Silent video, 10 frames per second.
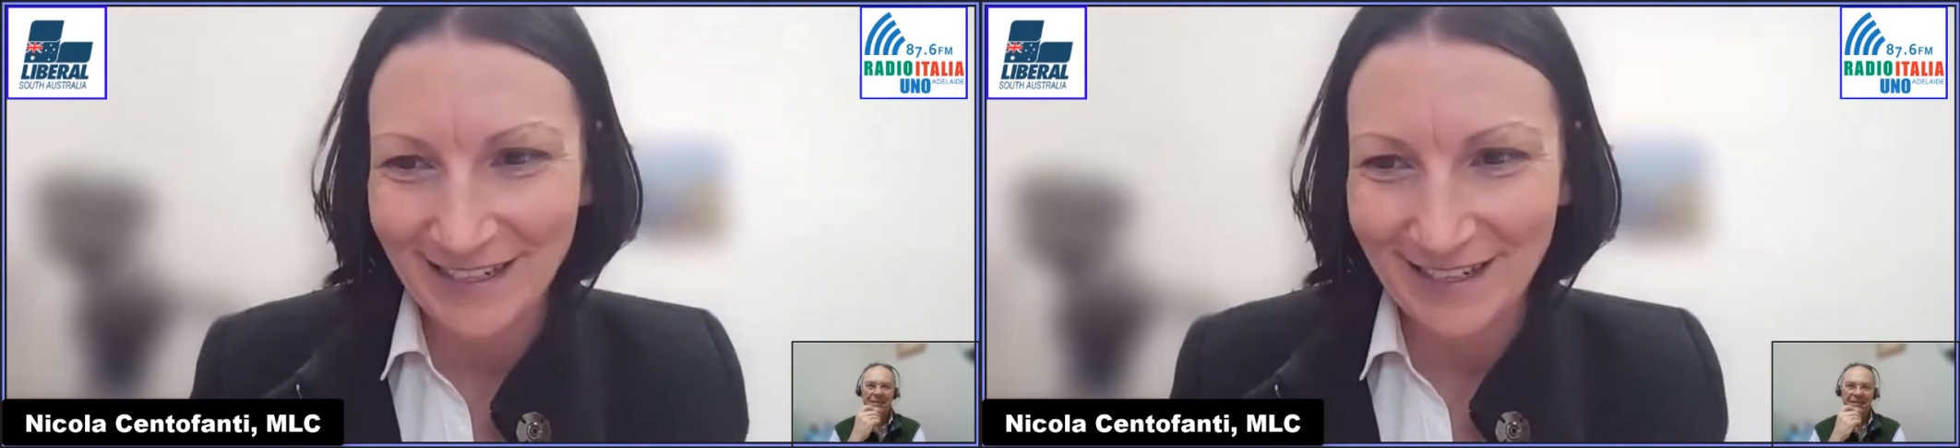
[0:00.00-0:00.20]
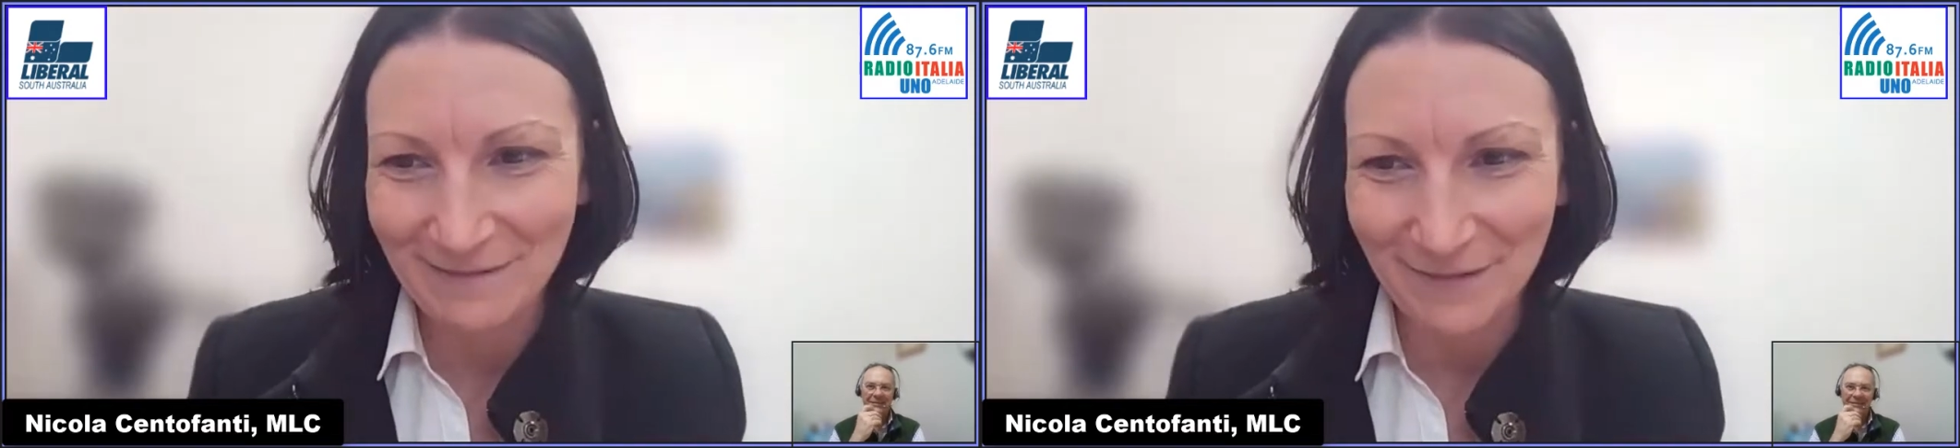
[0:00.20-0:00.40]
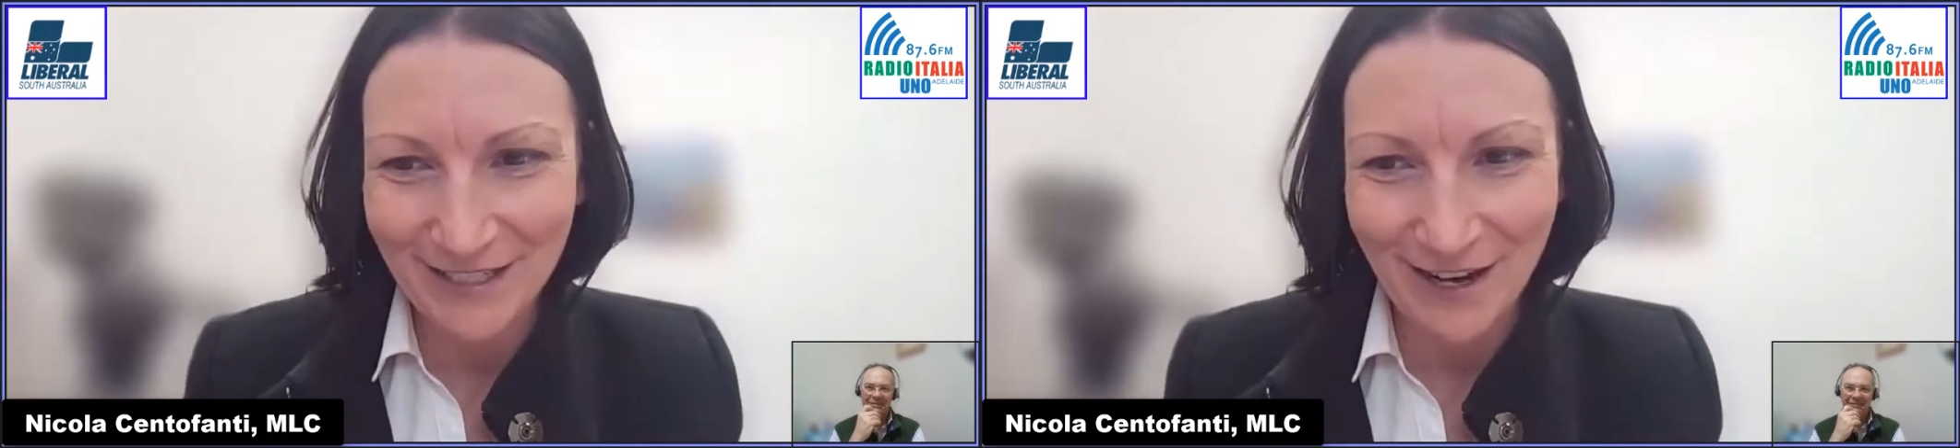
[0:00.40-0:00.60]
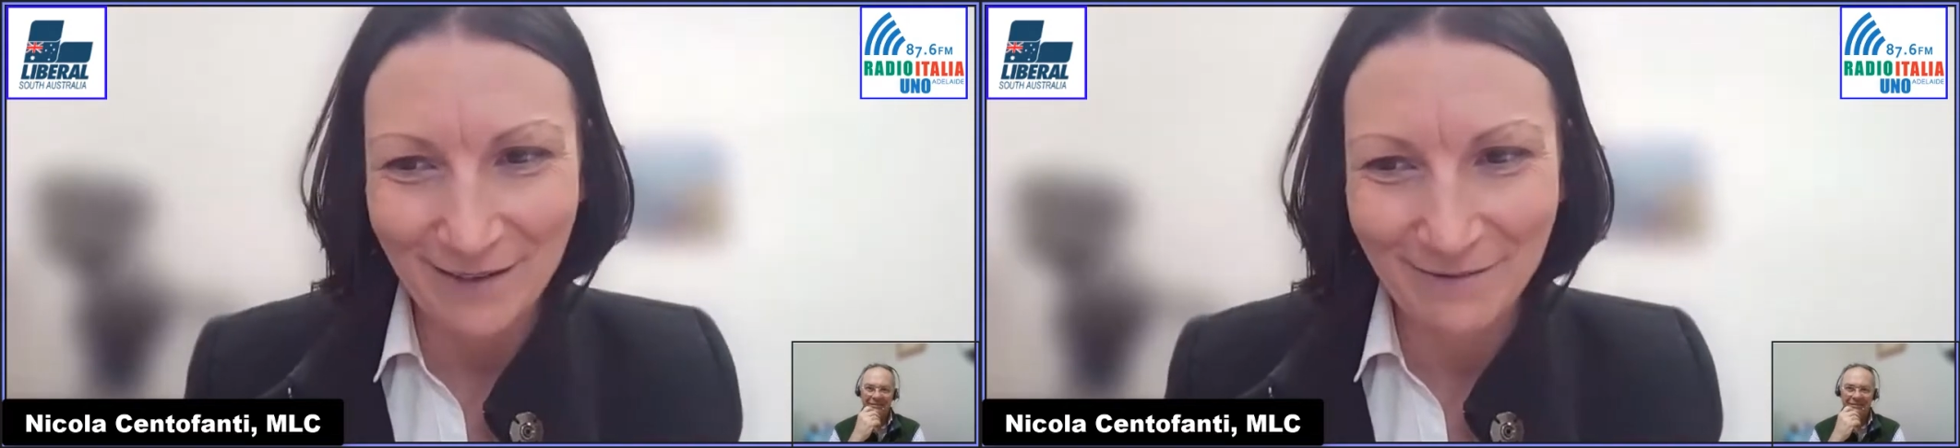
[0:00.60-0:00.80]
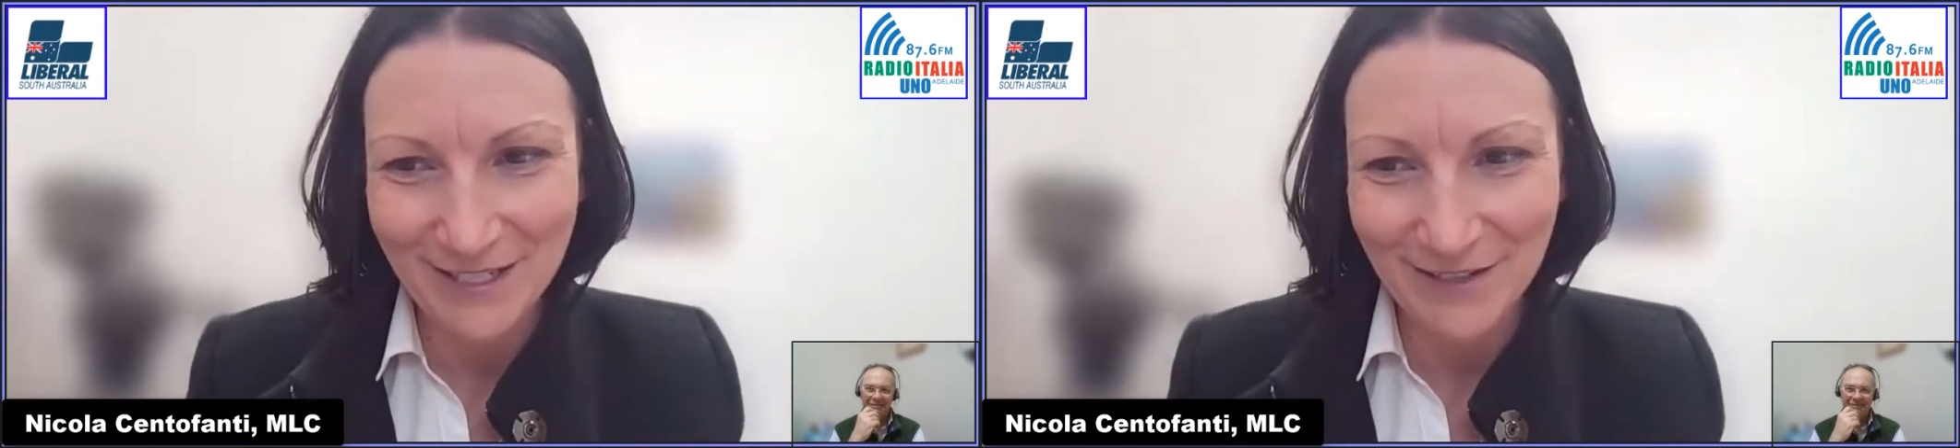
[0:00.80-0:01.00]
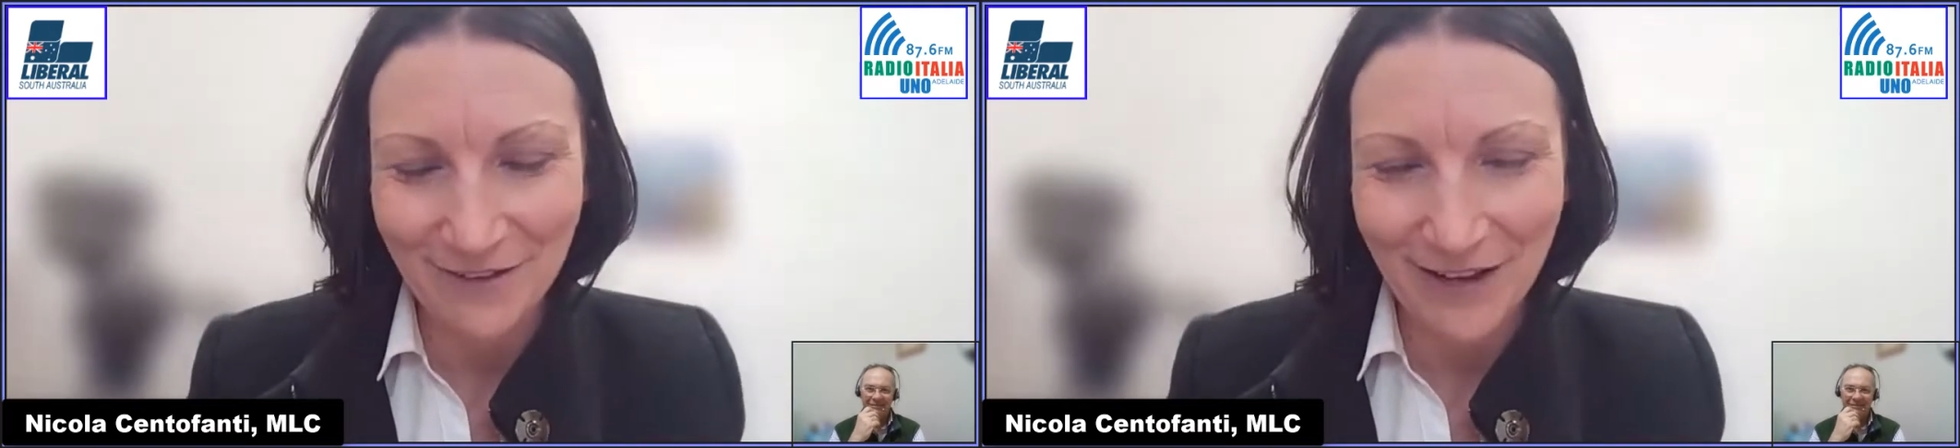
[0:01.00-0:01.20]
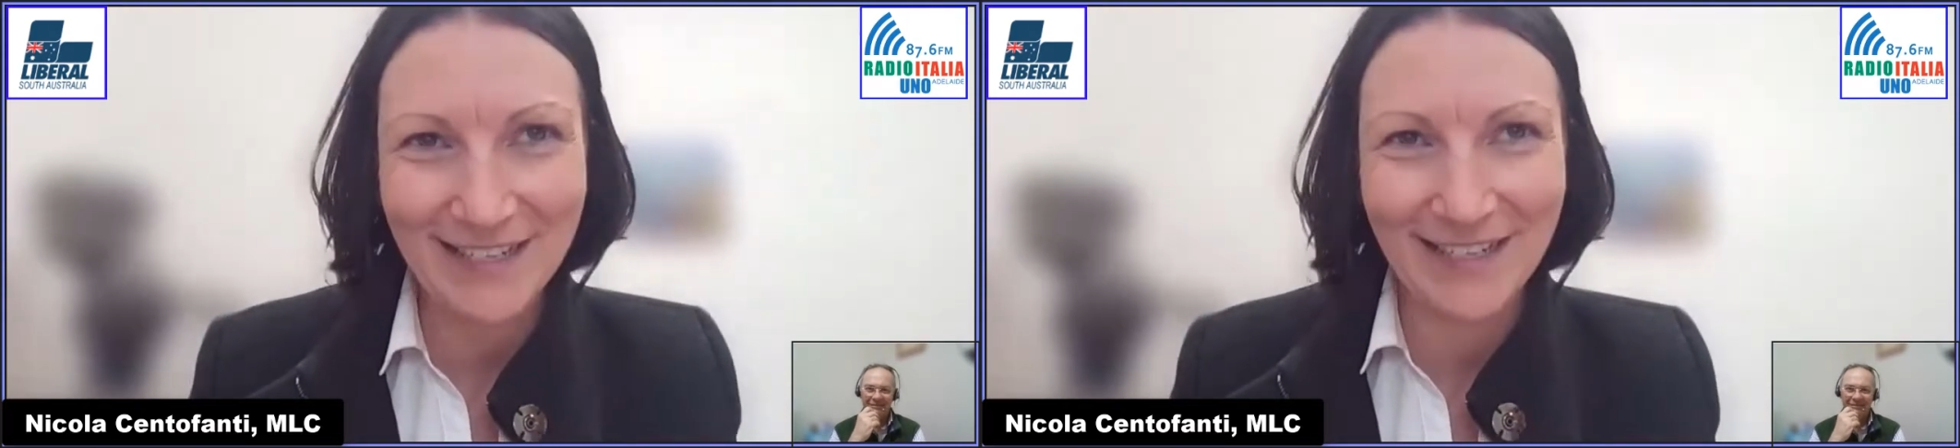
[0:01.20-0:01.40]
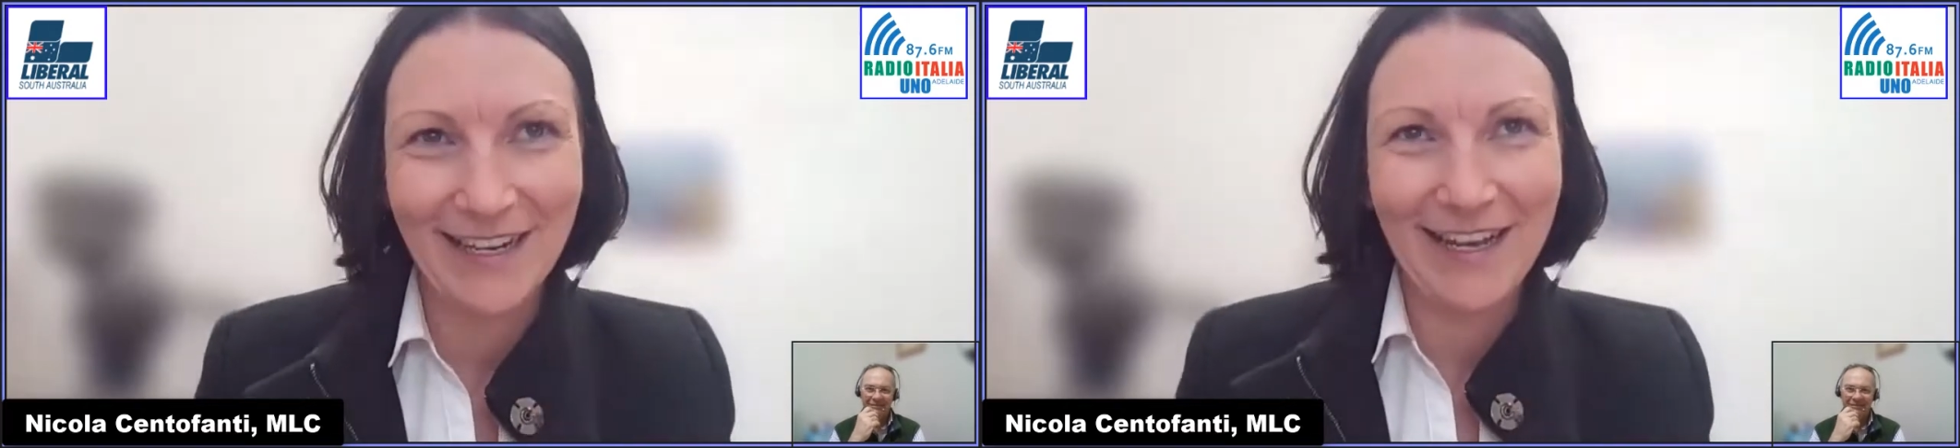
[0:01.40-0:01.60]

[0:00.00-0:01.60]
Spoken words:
in my time as a vet,